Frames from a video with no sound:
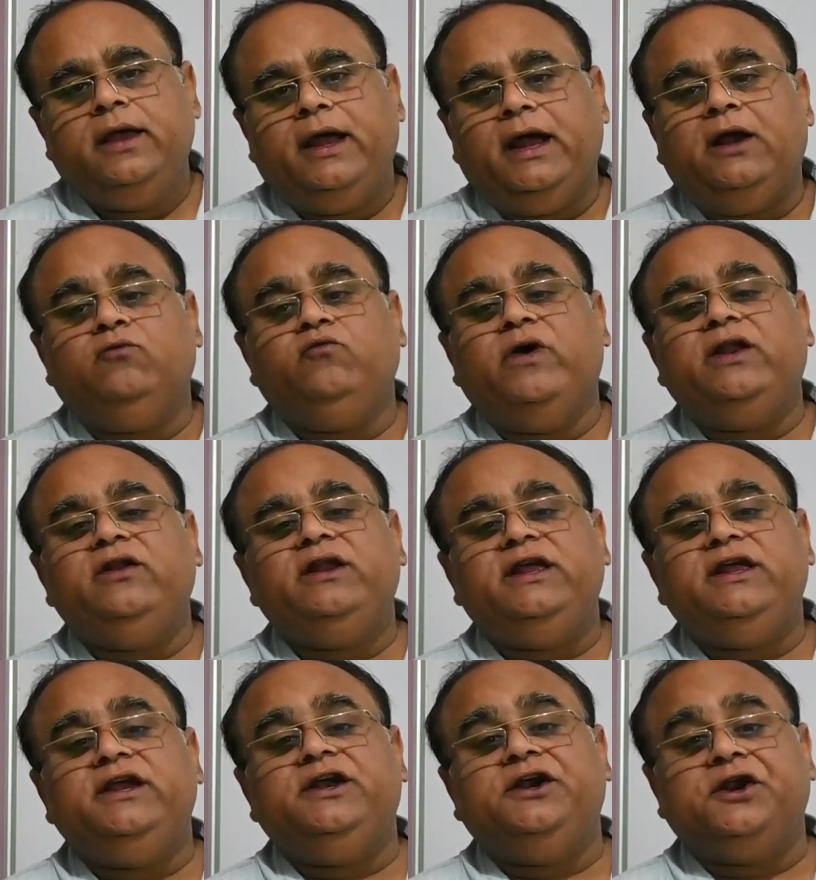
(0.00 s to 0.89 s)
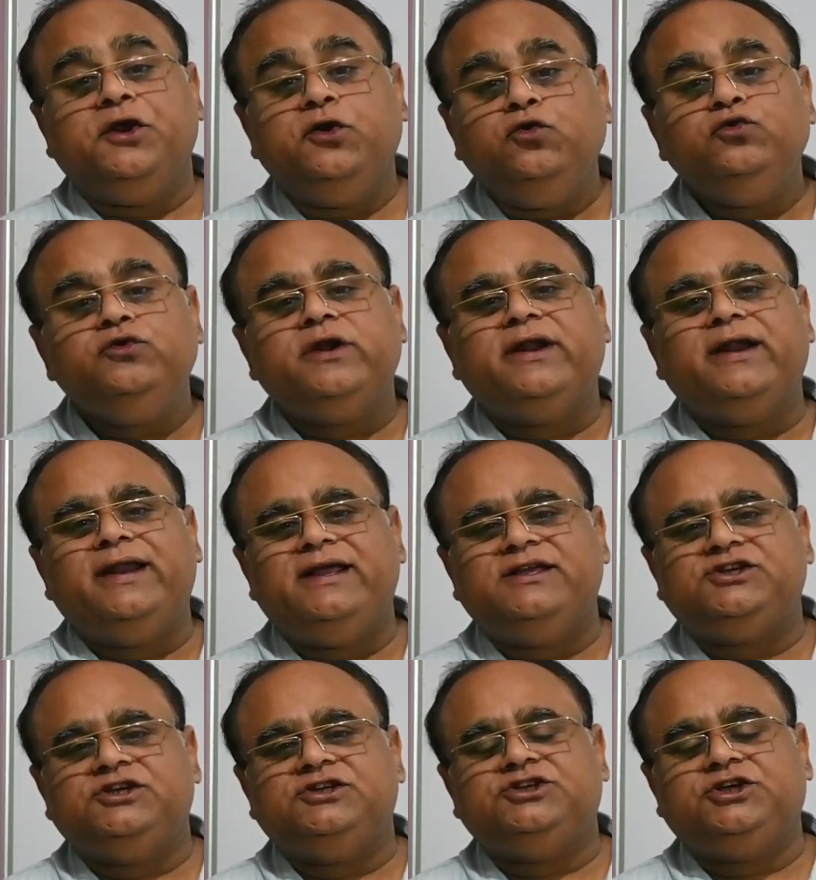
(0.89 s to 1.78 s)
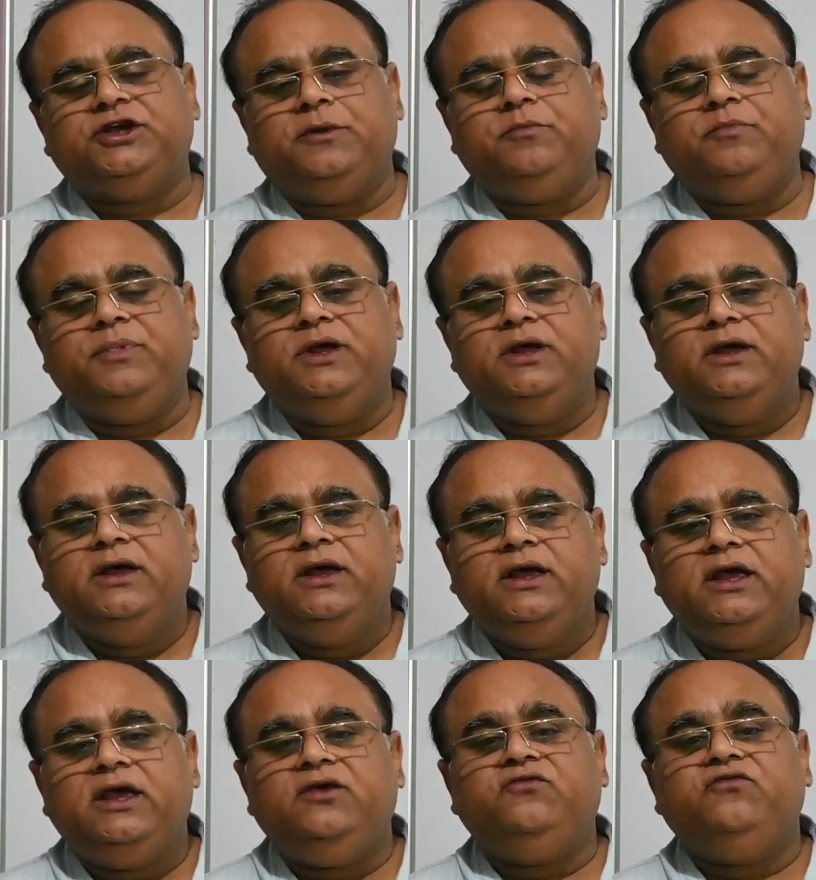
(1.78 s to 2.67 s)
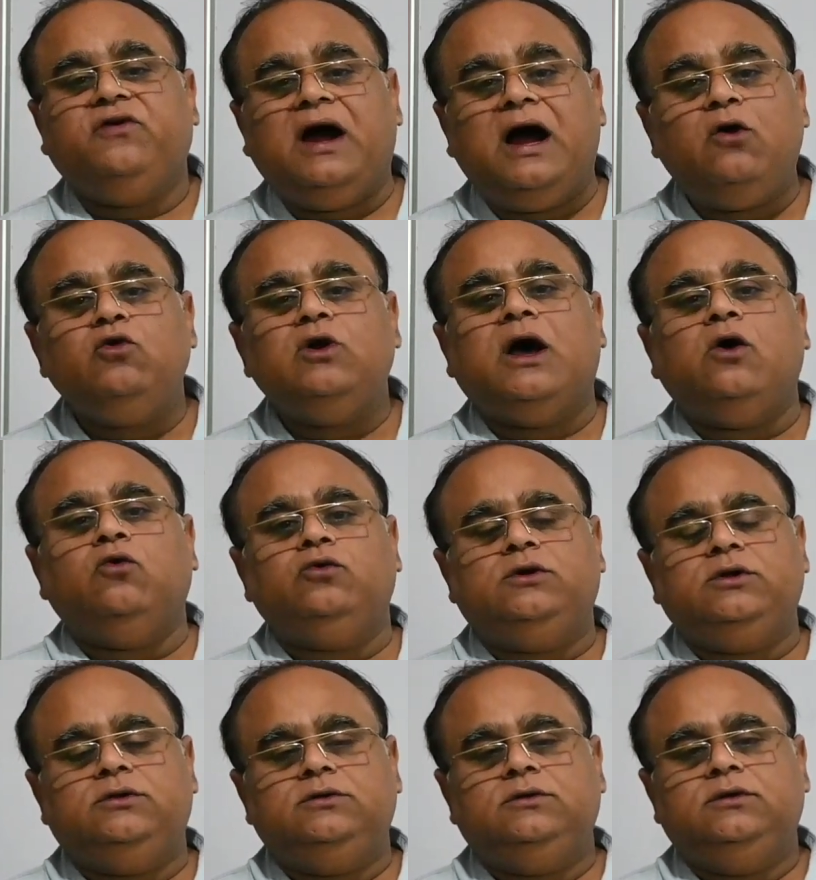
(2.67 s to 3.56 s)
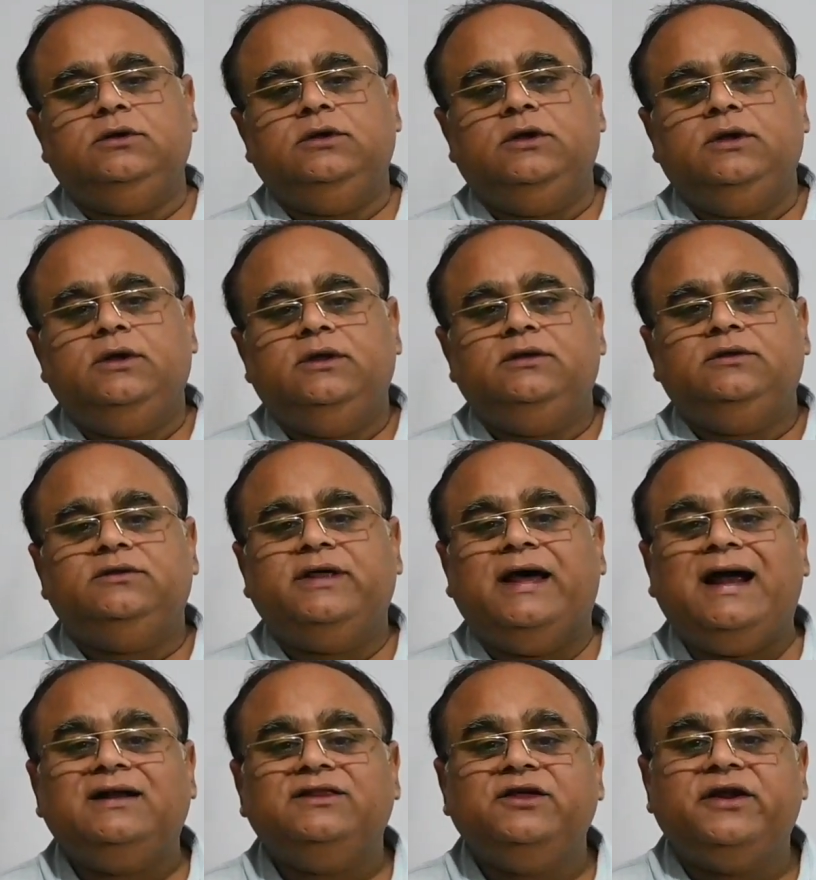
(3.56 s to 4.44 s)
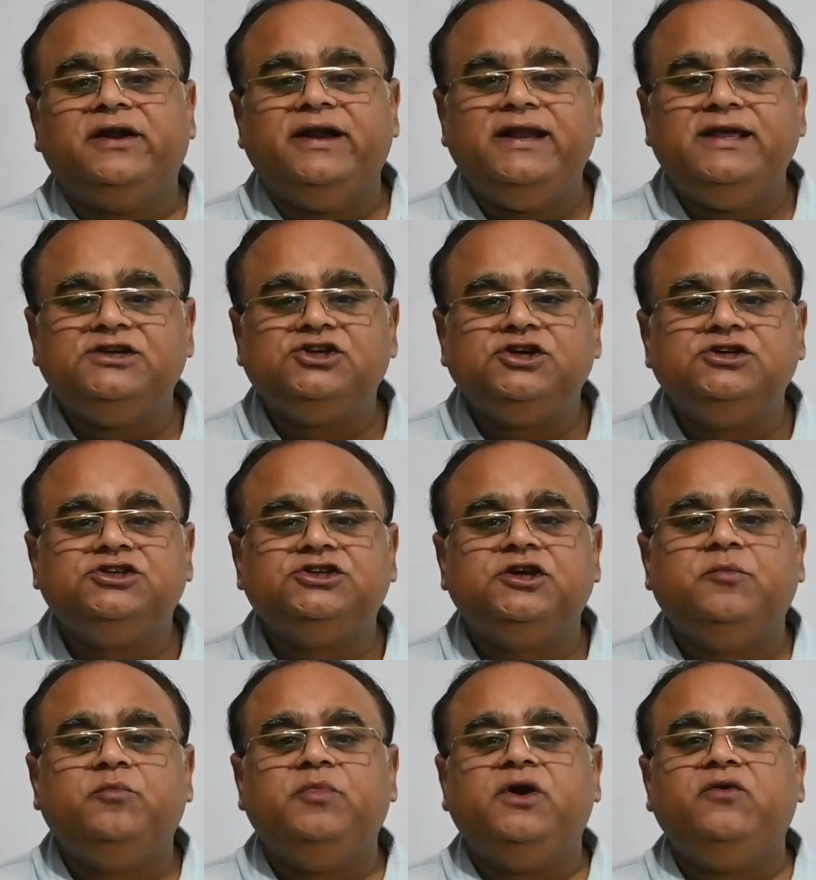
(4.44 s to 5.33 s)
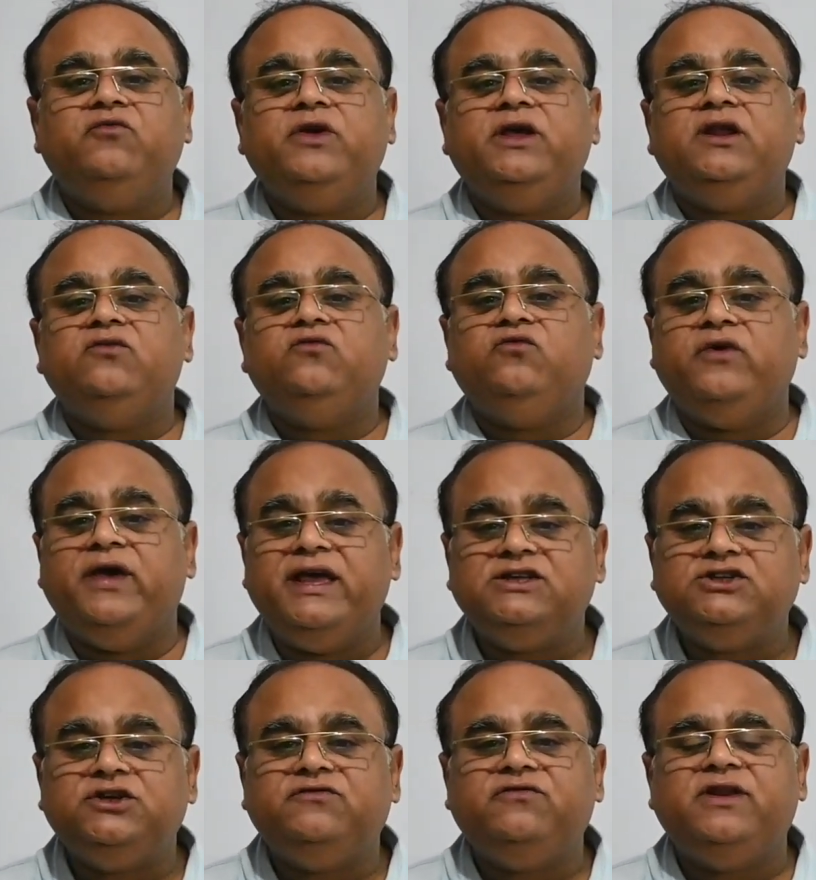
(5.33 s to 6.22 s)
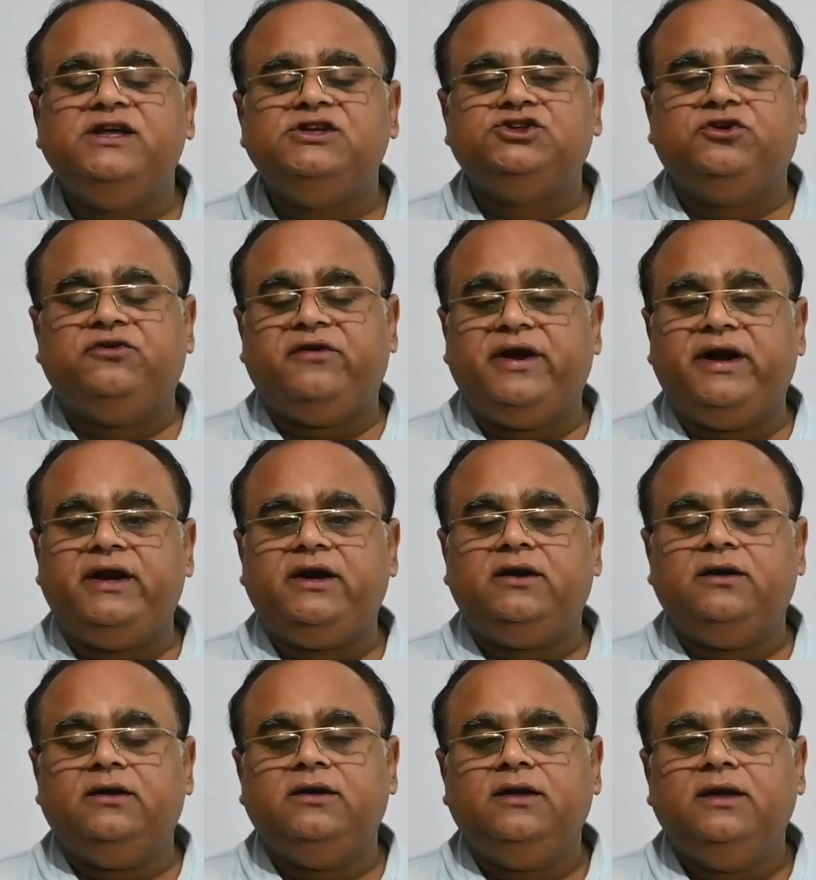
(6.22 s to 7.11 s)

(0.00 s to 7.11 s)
And when he drew the relationship, he found out that the relationship between wage inflation rate